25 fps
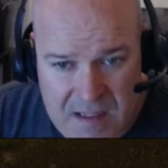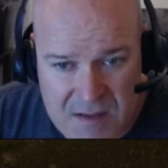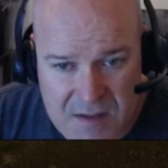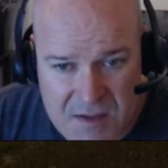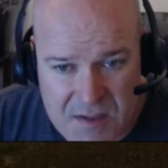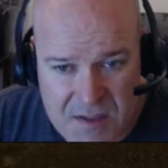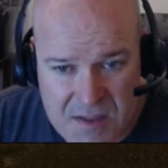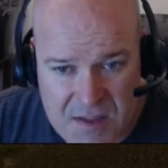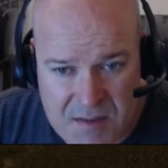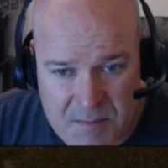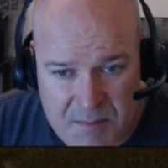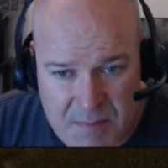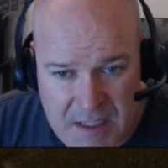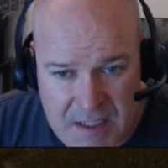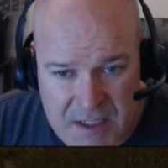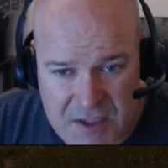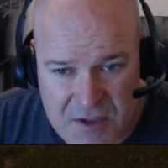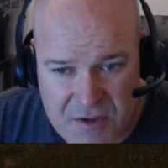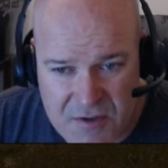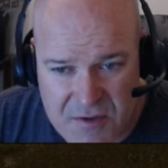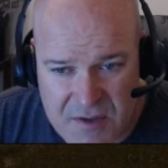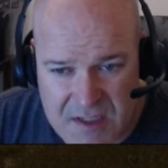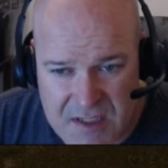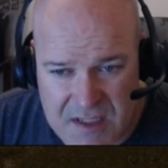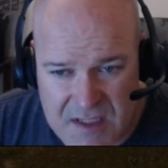Just make
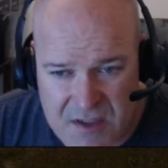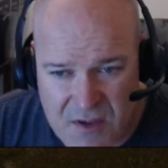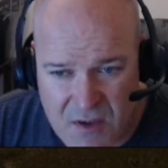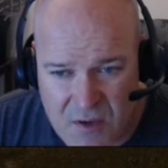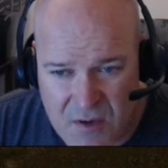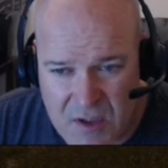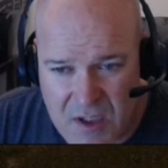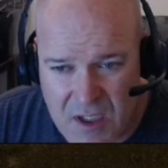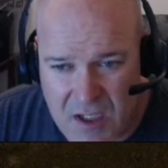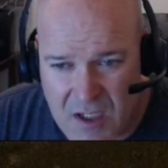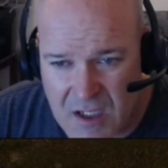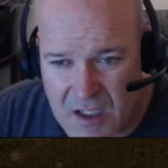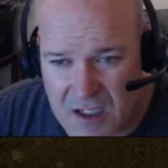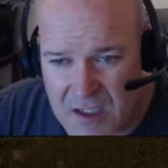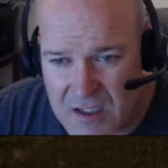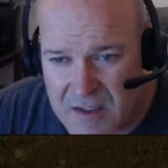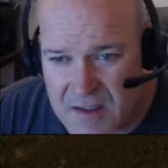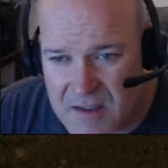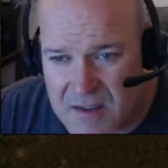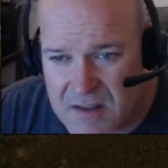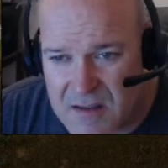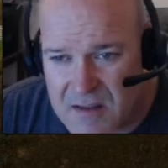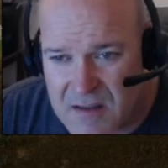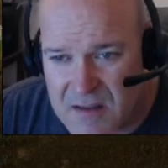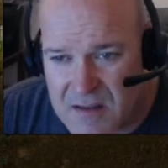sure this is all
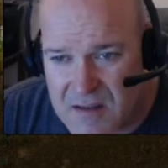gone.